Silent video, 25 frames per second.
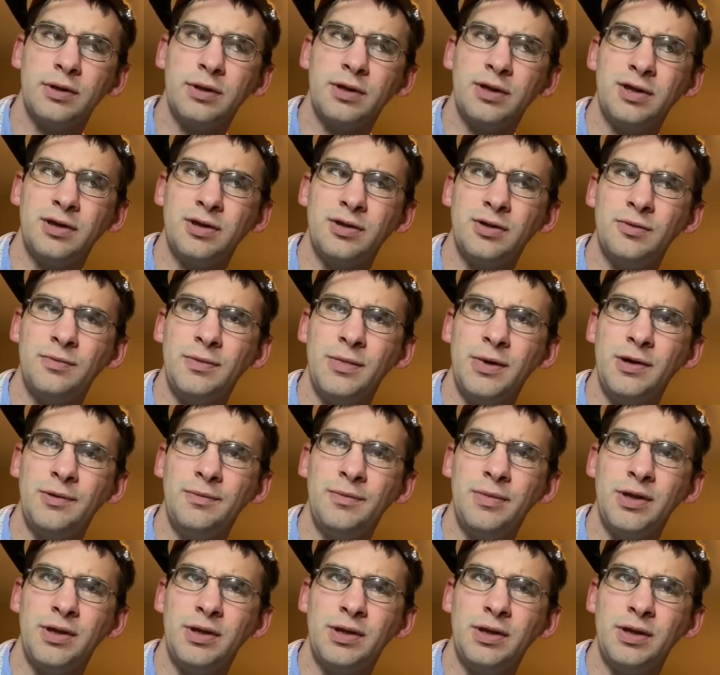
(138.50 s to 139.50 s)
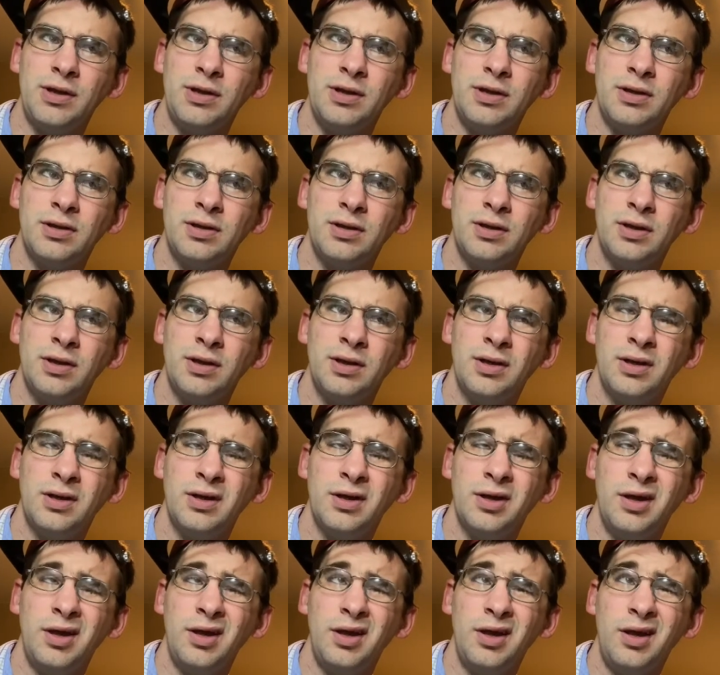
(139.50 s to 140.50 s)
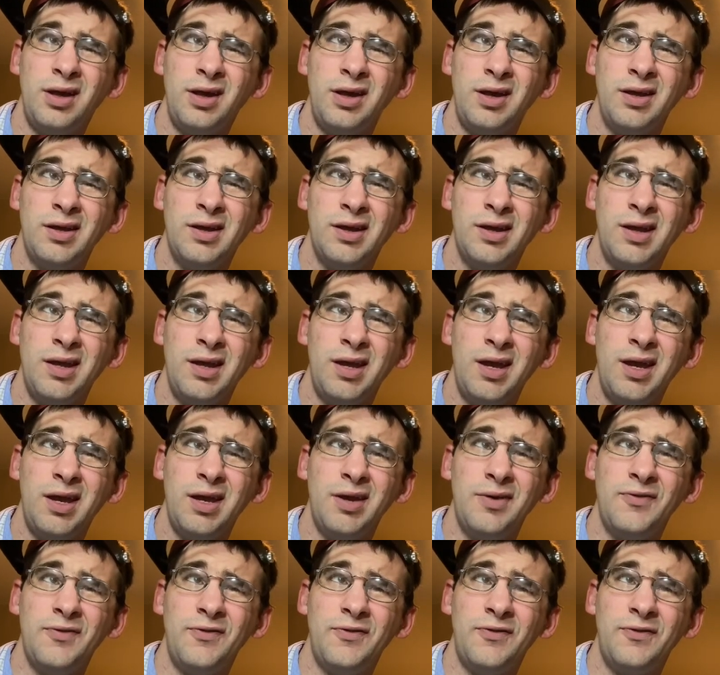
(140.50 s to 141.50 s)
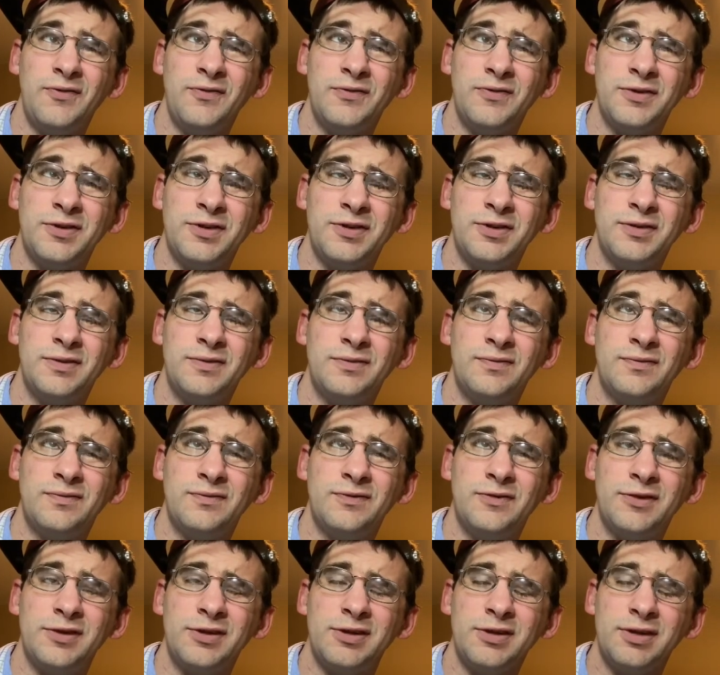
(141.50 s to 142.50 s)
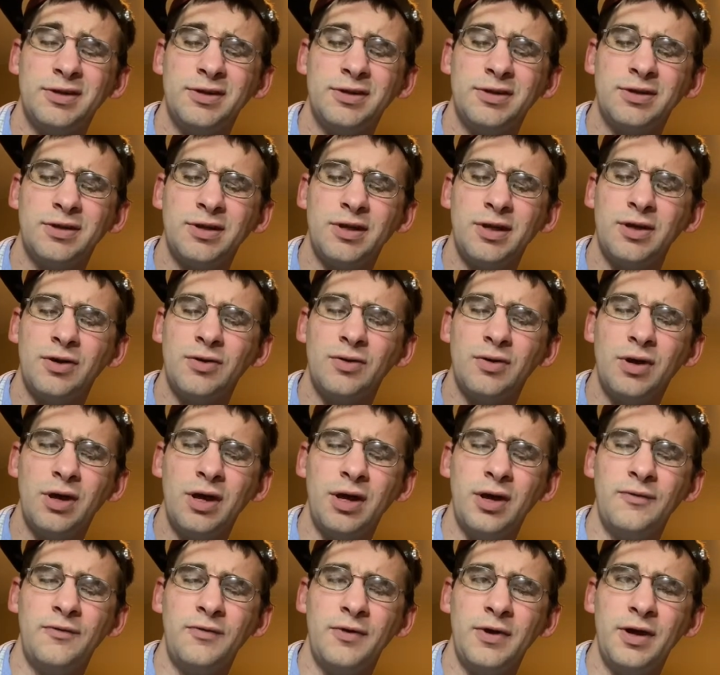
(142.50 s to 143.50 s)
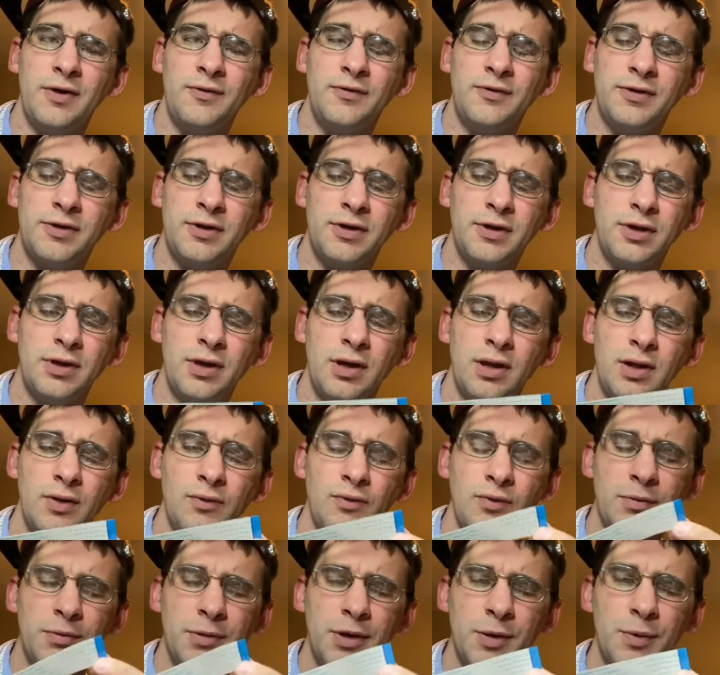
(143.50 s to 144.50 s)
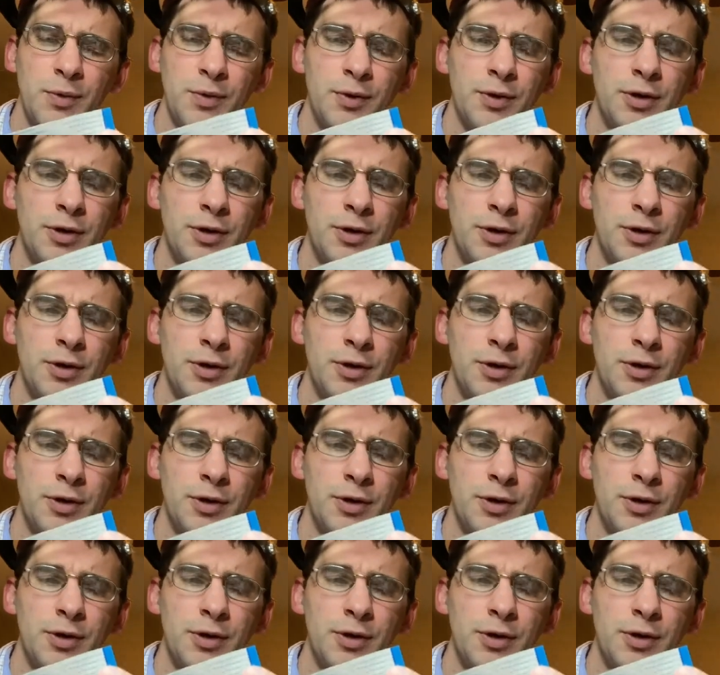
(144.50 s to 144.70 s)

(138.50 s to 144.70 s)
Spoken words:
think there might be FCC or FFC, I don't remember